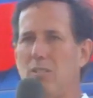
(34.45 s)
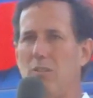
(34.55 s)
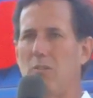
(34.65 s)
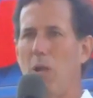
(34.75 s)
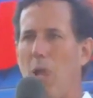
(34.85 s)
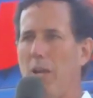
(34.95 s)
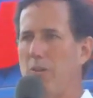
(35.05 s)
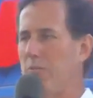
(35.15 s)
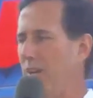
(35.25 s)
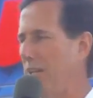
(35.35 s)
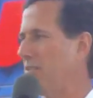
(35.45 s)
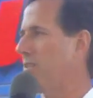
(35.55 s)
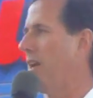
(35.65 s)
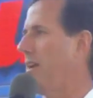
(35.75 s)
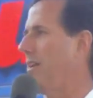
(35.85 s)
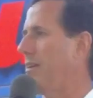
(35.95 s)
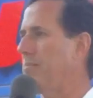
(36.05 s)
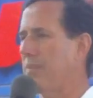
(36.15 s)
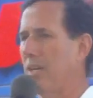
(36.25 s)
and you're a values candidate.